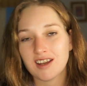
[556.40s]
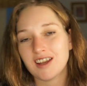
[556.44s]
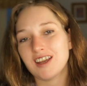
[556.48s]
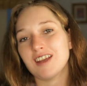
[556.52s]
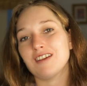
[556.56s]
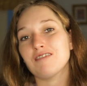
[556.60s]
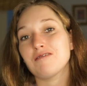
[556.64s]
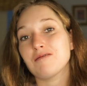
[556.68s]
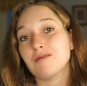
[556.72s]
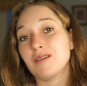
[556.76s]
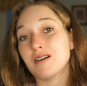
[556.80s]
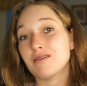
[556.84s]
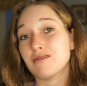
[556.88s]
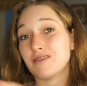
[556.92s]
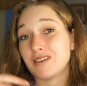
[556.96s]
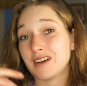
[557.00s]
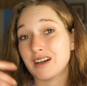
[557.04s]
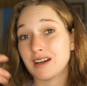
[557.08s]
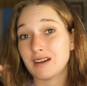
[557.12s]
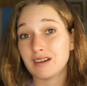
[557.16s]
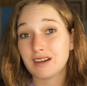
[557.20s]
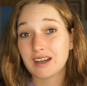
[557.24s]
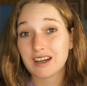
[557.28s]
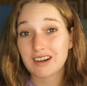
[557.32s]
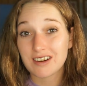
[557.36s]
If my
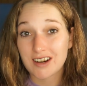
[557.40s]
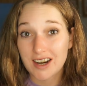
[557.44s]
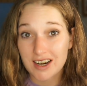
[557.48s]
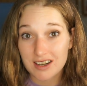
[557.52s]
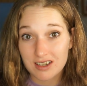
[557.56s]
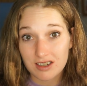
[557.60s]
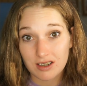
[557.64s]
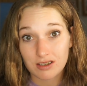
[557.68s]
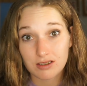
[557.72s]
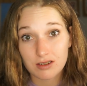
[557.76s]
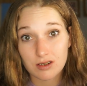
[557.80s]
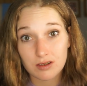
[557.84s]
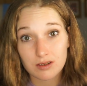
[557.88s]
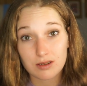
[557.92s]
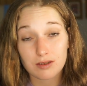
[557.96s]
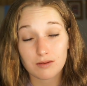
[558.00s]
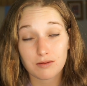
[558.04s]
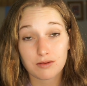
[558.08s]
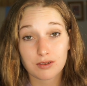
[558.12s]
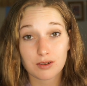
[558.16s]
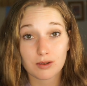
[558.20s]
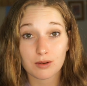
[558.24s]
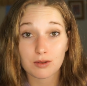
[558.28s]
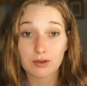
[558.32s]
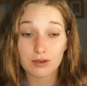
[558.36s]
friend crashes to the
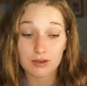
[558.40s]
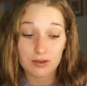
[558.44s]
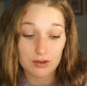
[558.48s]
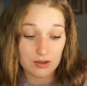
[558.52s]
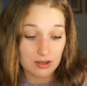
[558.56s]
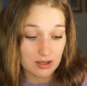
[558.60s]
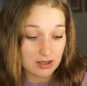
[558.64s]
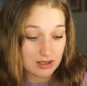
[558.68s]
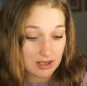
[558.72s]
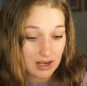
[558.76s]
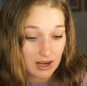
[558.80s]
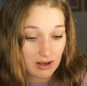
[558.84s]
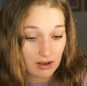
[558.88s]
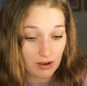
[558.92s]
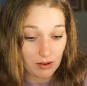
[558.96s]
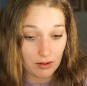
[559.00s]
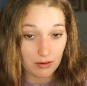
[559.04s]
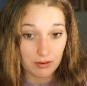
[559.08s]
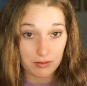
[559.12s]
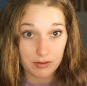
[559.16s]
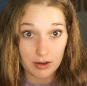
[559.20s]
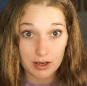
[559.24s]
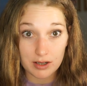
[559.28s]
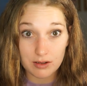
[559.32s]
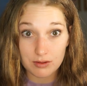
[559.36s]
floor, loses their
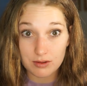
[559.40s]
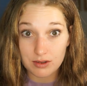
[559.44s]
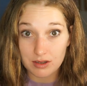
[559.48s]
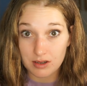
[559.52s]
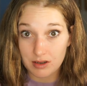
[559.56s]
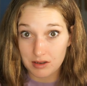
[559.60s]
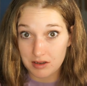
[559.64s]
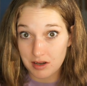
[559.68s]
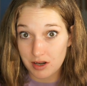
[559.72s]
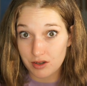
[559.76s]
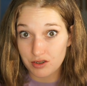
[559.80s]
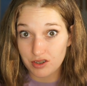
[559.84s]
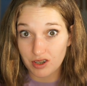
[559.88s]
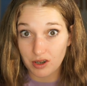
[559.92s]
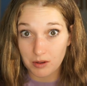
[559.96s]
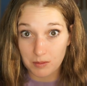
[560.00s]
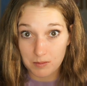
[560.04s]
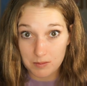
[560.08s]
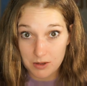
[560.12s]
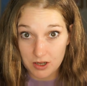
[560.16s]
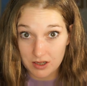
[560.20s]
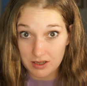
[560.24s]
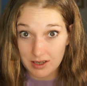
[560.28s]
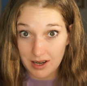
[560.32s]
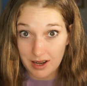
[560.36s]
girlfriend, loses their
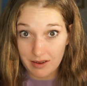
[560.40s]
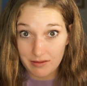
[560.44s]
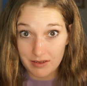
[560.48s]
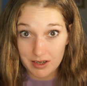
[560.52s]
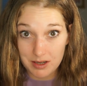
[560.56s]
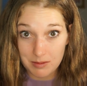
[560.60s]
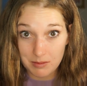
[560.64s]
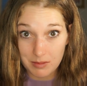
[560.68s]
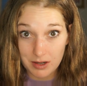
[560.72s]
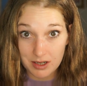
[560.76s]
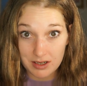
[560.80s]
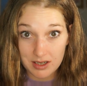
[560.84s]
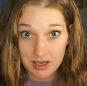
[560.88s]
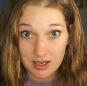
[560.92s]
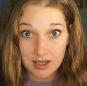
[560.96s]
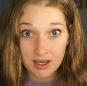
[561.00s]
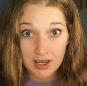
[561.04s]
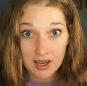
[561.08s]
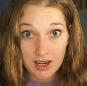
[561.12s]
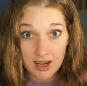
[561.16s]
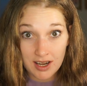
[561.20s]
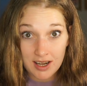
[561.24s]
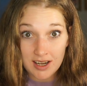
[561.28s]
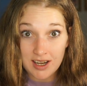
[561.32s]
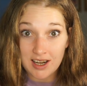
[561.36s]
job, doesn't have any money,
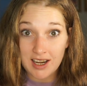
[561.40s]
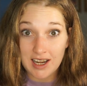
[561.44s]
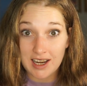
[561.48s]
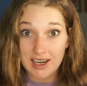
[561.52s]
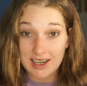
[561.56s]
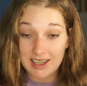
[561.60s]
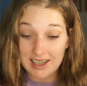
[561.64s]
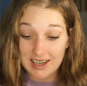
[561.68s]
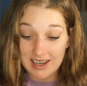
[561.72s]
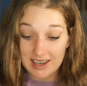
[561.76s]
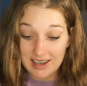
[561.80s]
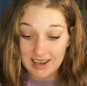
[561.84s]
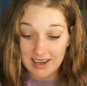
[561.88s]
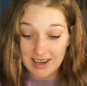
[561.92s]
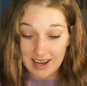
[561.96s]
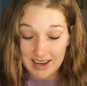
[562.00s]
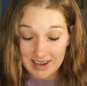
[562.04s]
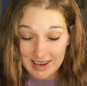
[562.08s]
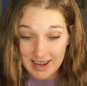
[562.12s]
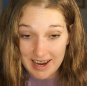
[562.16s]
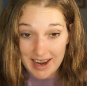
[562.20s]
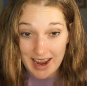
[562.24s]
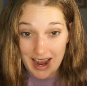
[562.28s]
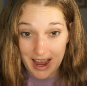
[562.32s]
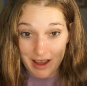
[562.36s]
and
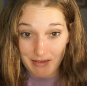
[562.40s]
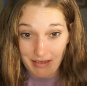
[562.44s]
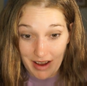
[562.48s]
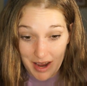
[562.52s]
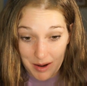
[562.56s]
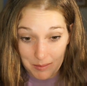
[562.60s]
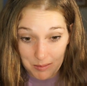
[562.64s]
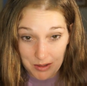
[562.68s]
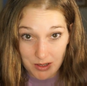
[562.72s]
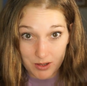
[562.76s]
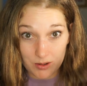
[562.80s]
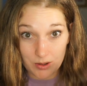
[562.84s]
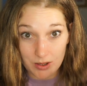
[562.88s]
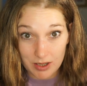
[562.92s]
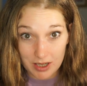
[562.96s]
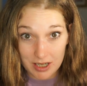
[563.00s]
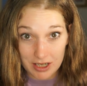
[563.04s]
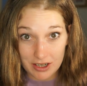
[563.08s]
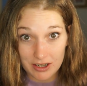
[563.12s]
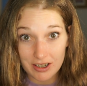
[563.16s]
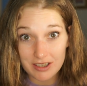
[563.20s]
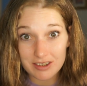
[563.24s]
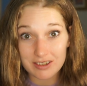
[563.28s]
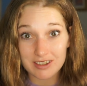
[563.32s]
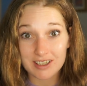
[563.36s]
they have absolutely
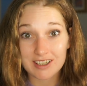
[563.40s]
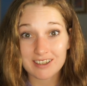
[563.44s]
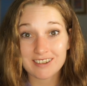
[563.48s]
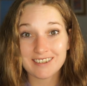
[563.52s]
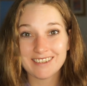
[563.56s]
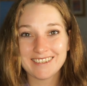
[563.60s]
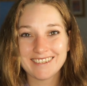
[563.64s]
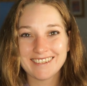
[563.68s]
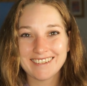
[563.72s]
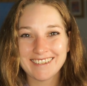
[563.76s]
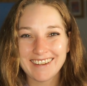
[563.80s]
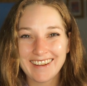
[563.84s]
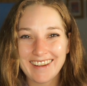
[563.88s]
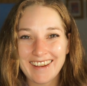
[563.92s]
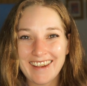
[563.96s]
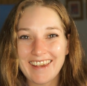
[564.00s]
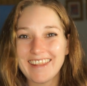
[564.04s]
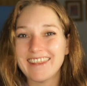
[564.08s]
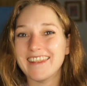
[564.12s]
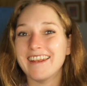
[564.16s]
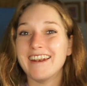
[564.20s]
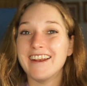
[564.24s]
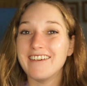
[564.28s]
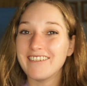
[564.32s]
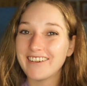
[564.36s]
nothing,
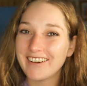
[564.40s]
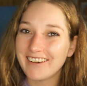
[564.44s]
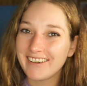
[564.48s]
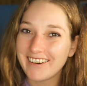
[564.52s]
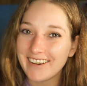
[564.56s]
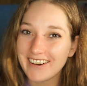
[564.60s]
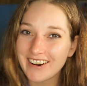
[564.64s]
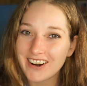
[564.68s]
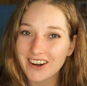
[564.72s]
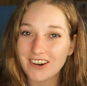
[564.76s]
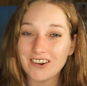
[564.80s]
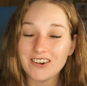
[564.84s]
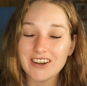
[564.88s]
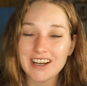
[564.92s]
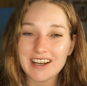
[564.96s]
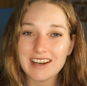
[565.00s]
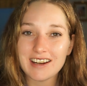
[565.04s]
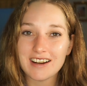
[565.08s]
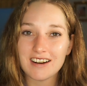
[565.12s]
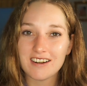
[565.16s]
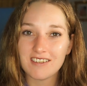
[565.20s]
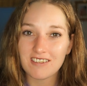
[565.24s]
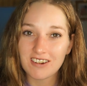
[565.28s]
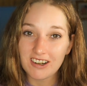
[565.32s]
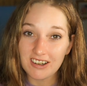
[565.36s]
then I'm going to go in
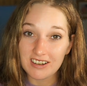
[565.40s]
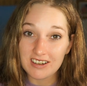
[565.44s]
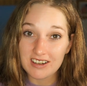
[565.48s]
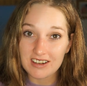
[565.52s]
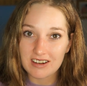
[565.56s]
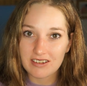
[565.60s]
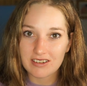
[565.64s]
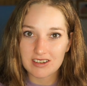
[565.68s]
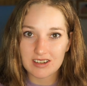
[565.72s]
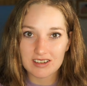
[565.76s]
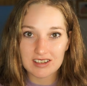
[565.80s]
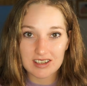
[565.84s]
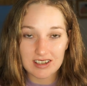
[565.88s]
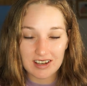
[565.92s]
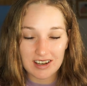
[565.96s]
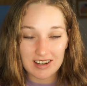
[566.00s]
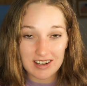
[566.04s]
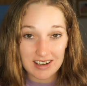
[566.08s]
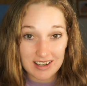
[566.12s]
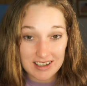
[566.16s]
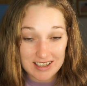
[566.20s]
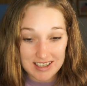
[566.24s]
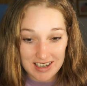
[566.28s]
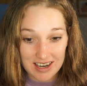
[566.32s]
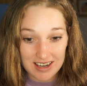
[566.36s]
and I'm going to go
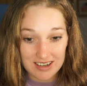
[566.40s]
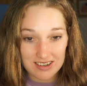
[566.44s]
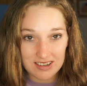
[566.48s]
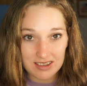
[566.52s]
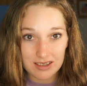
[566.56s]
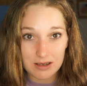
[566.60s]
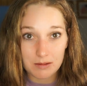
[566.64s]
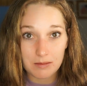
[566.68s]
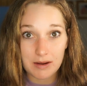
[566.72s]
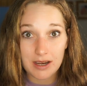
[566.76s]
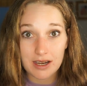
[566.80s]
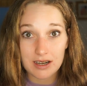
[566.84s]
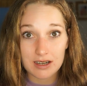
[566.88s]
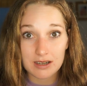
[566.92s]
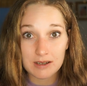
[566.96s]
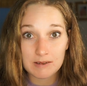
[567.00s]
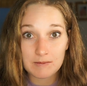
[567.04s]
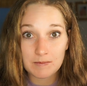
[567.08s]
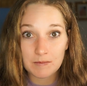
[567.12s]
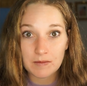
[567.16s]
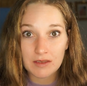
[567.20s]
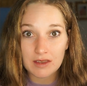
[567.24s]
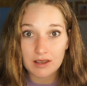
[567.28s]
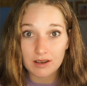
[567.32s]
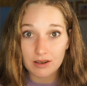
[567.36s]
say to them, hey,
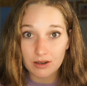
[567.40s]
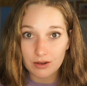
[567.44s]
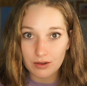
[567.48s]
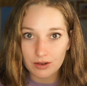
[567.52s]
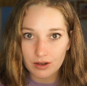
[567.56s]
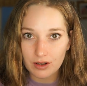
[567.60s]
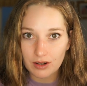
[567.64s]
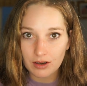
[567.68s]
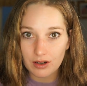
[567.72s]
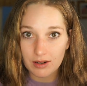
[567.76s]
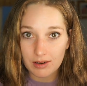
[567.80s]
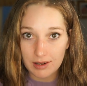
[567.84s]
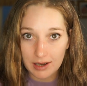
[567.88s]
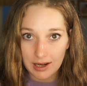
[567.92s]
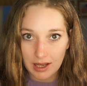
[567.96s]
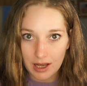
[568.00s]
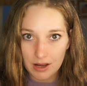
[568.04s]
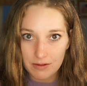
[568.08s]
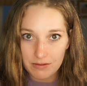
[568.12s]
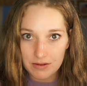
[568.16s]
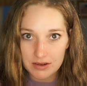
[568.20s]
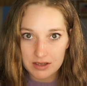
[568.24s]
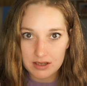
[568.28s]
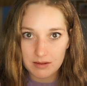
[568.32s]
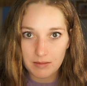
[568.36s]
look,
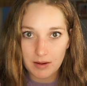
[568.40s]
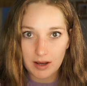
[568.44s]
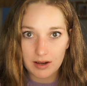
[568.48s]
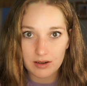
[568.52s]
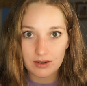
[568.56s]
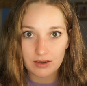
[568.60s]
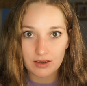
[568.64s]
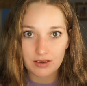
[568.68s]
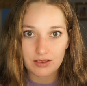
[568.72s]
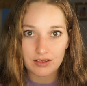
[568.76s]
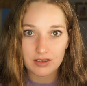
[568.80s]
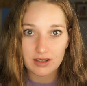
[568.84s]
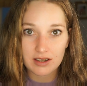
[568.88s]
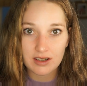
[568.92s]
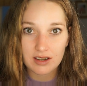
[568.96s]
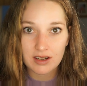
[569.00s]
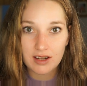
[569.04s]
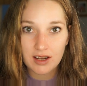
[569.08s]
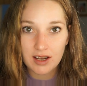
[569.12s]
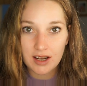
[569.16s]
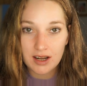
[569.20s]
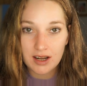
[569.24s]
life is about nothing.